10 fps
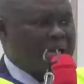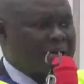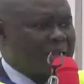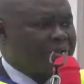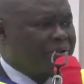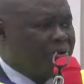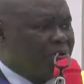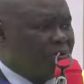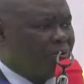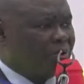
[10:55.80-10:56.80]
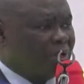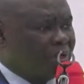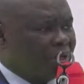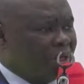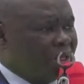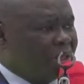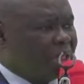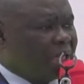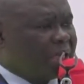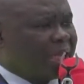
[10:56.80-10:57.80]
are you? In
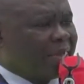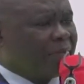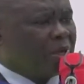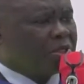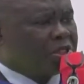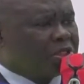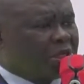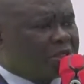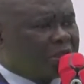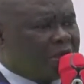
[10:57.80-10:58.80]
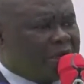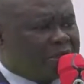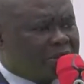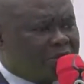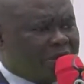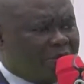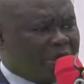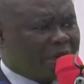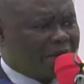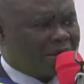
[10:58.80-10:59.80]
the name of Jesus, receive the
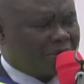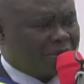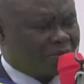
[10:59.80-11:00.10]
miracle.